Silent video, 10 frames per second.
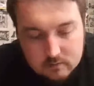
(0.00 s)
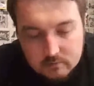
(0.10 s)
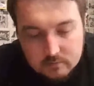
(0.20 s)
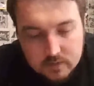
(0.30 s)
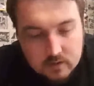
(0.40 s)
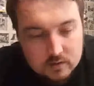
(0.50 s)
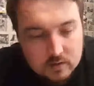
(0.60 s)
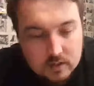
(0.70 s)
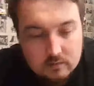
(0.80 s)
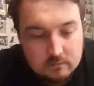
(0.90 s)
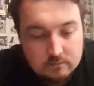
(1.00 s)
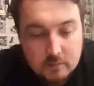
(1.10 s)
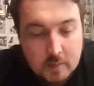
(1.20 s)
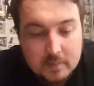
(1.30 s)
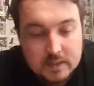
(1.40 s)
because I don't
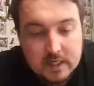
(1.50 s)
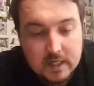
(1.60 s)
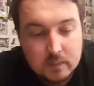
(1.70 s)
remember seeing it